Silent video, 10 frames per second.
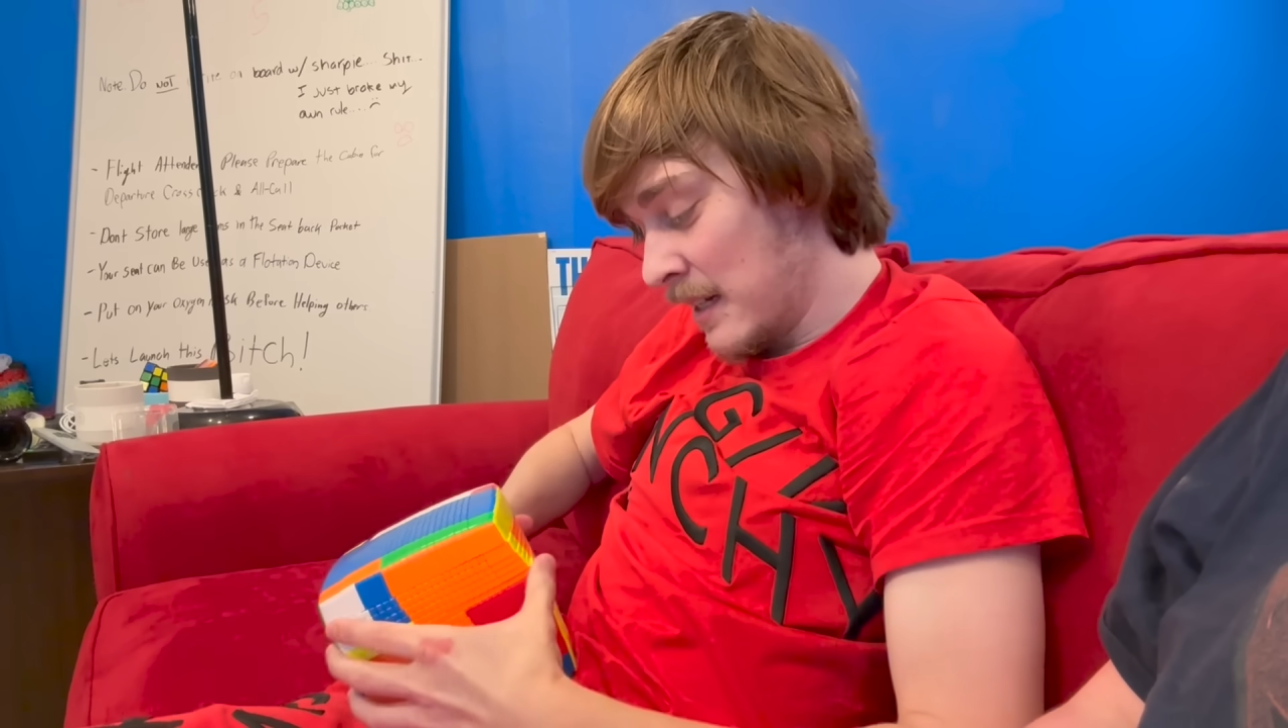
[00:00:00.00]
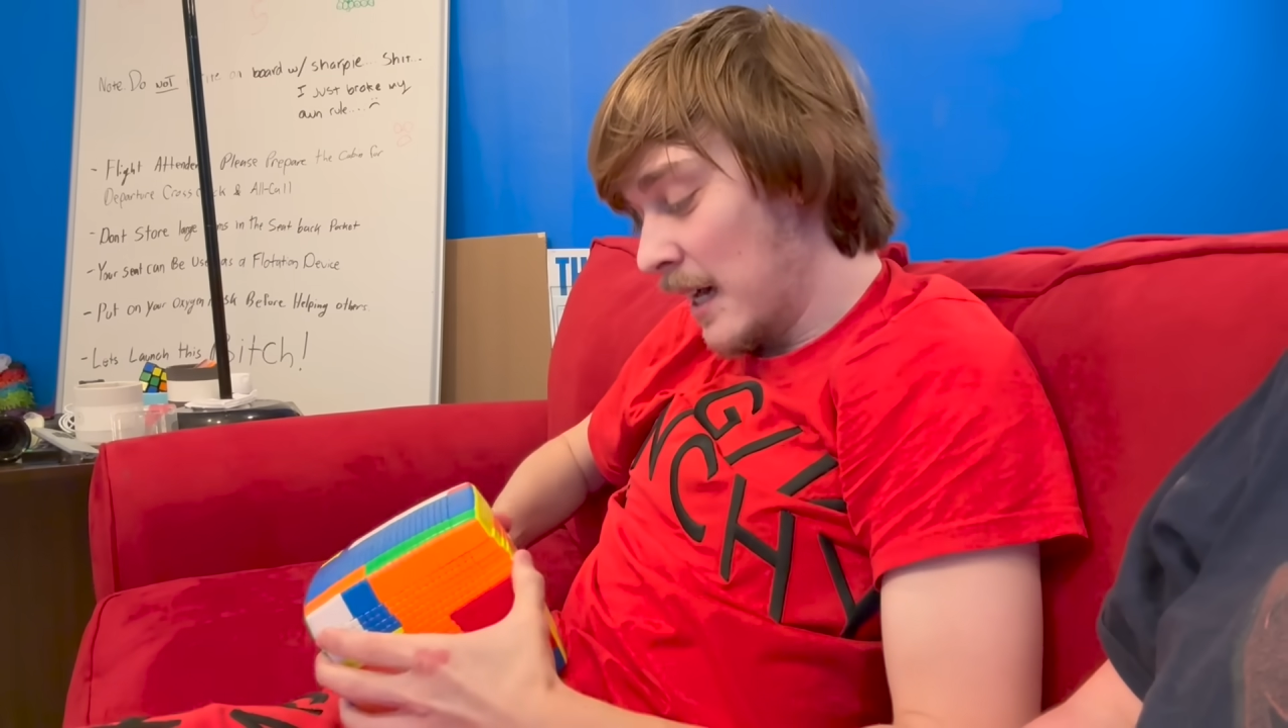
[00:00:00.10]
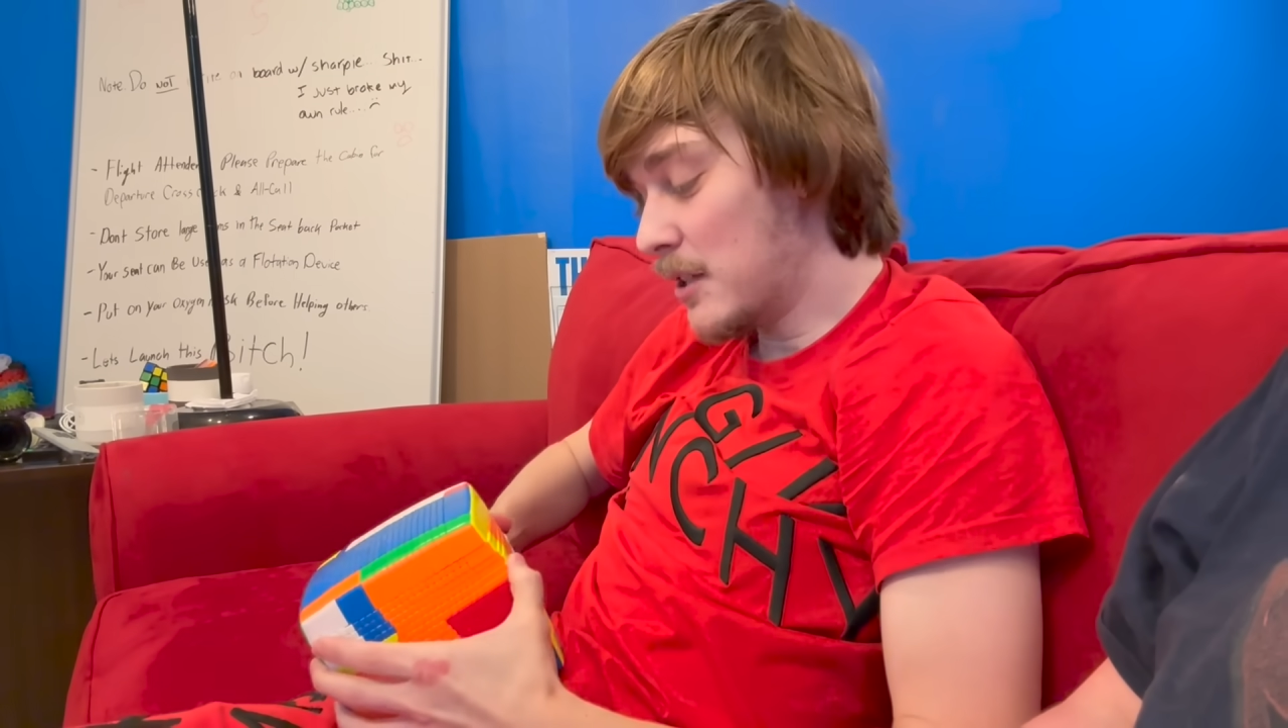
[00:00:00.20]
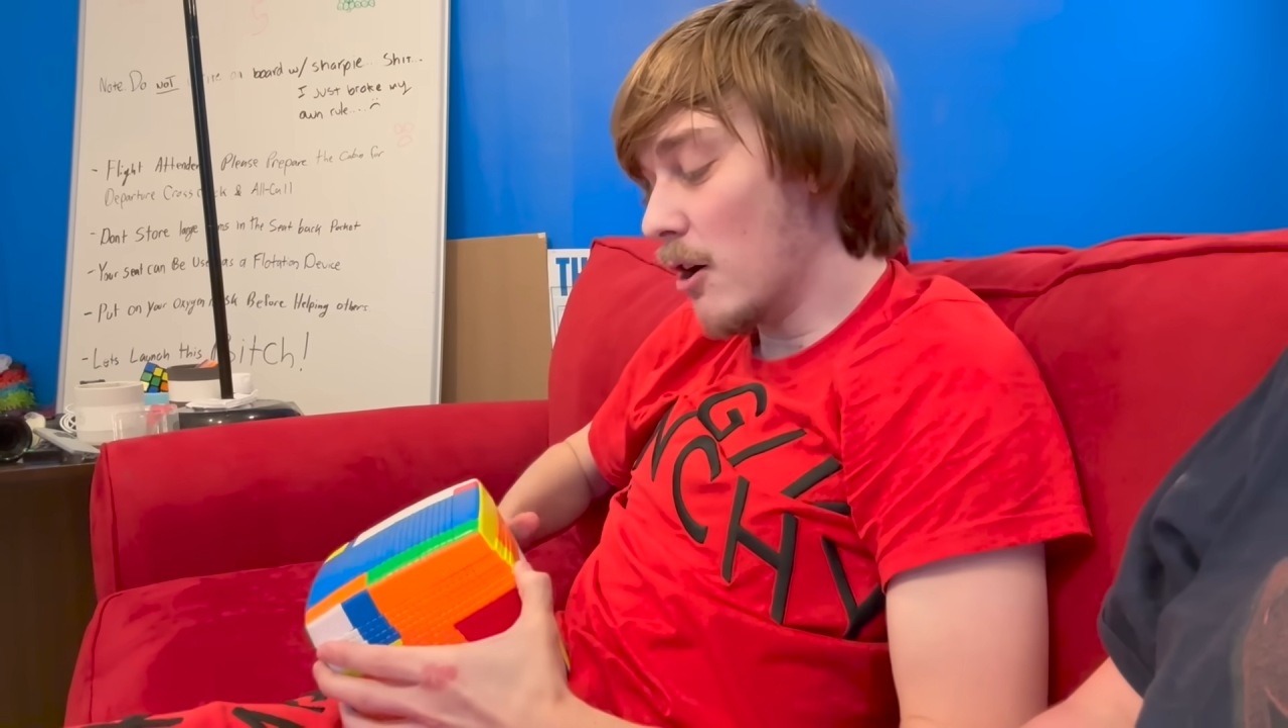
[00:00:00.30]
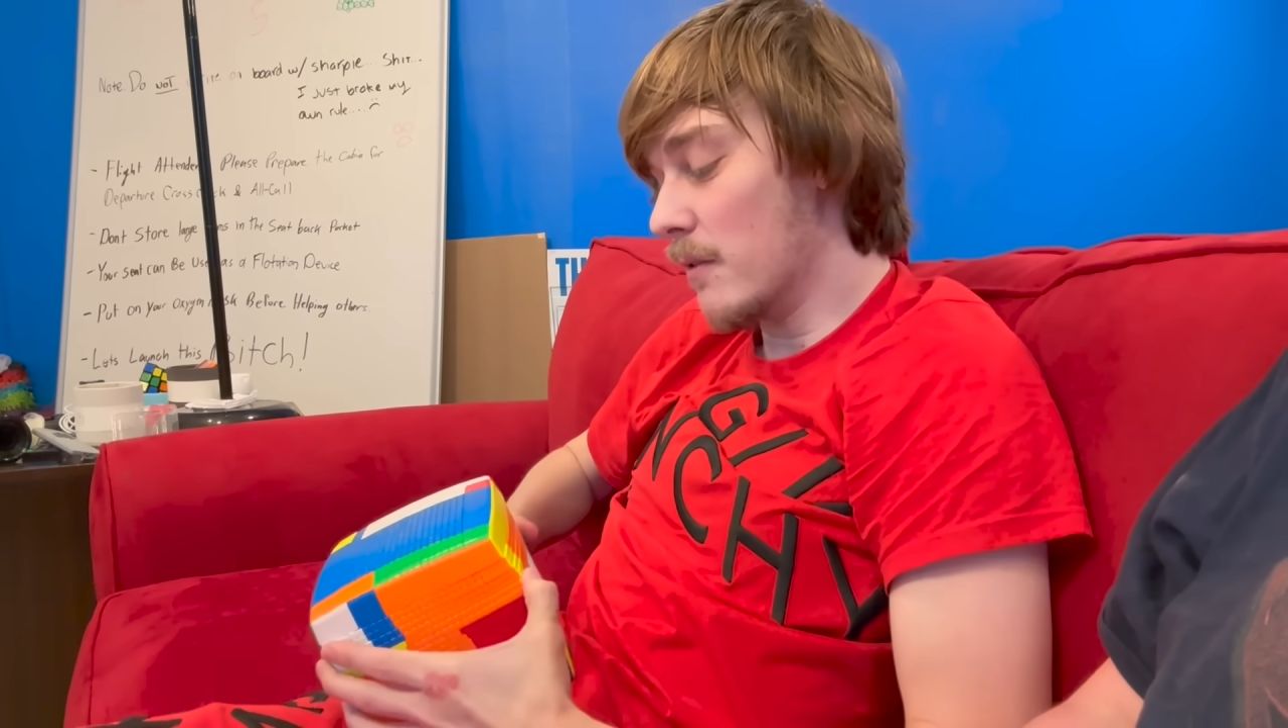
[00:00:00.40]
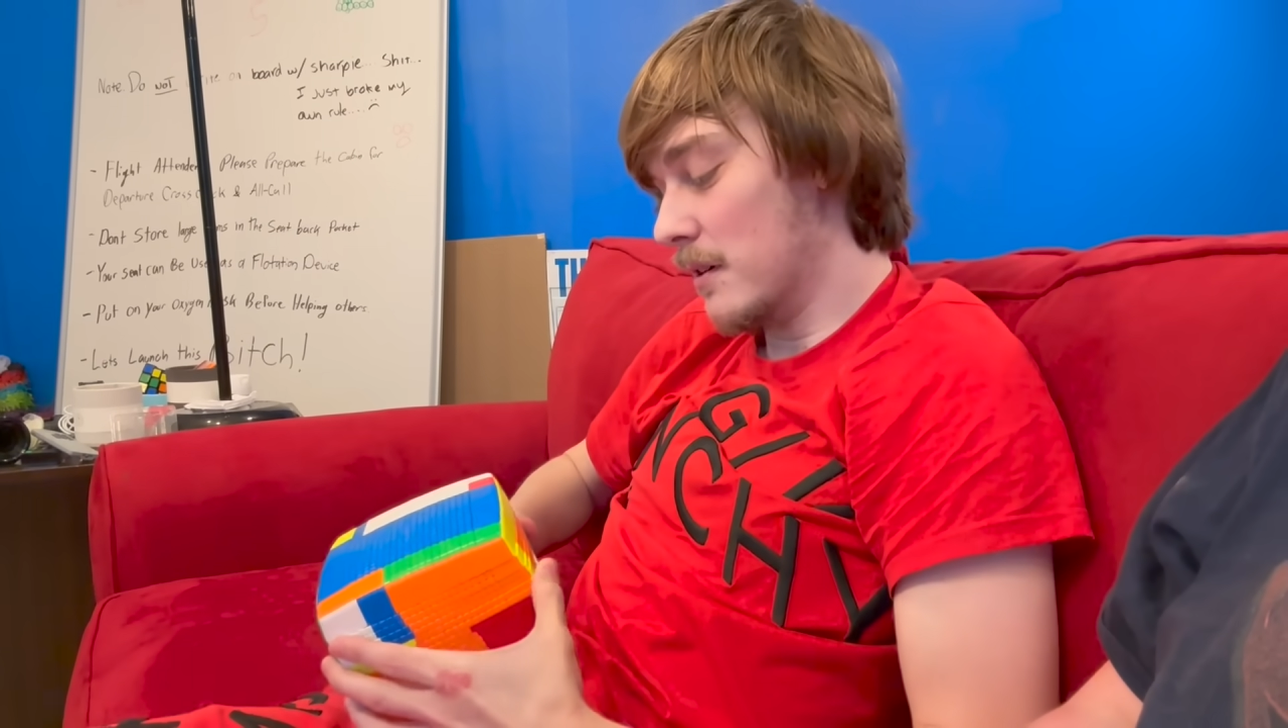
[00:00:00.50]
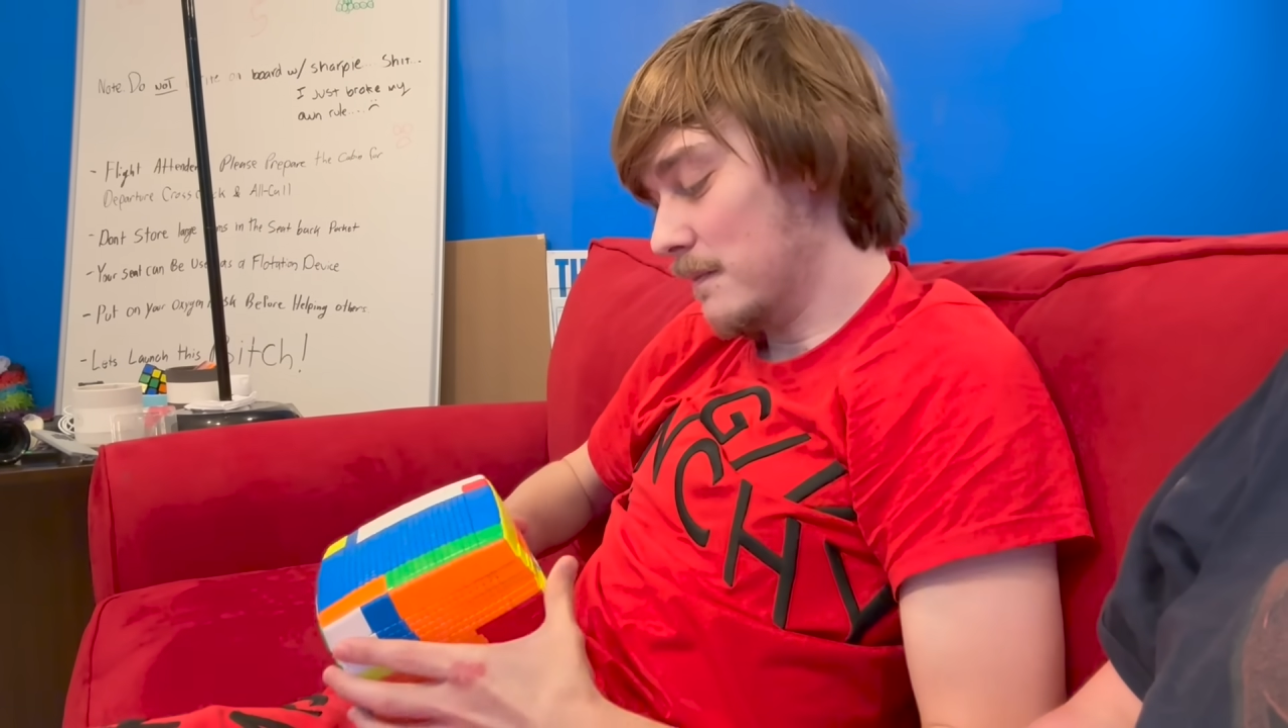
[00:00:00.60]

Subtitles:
It's over.